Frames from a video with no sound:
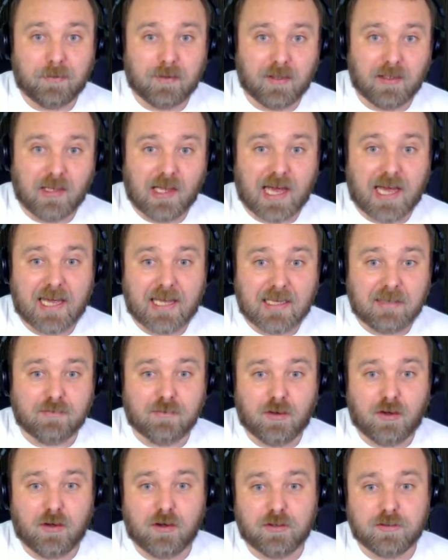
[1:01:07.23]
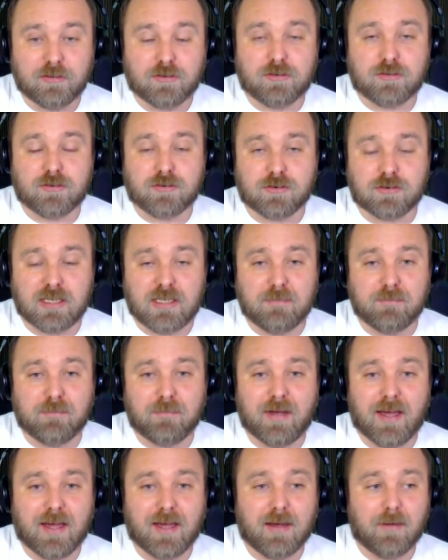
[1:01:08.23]
live on
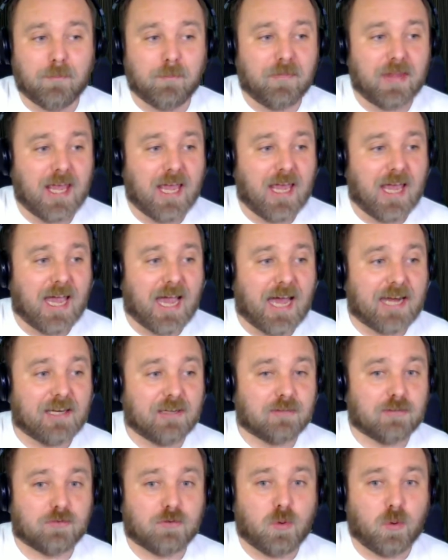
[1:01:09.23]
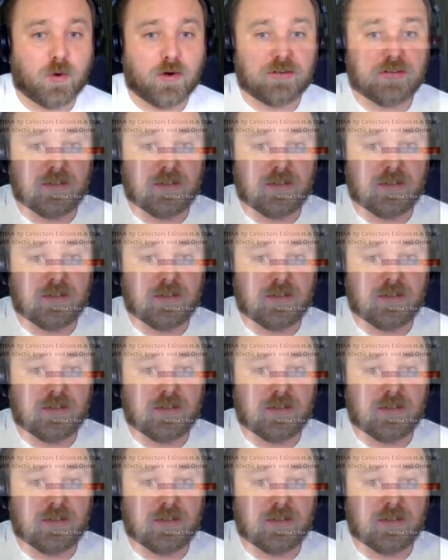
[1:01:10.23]
stream. And this, of course,